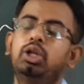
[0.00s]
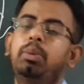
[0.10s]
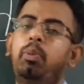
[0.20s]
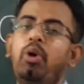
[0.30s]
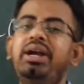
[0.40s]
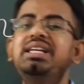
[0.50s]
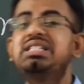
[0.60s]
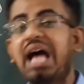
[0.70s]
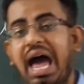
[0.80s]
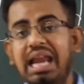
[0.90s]
The poet is
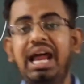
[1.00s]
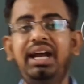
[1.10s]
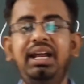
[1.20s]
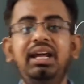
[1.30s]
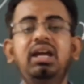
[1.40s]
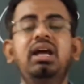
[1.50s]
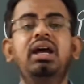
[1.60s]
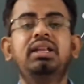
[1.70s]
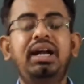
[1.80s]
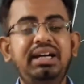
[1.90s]

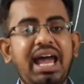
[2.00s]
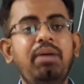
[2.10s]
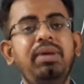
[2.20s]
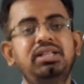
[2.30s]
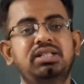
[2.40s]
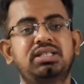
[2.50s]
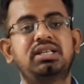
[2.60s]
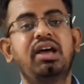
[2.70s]
highlighting the damages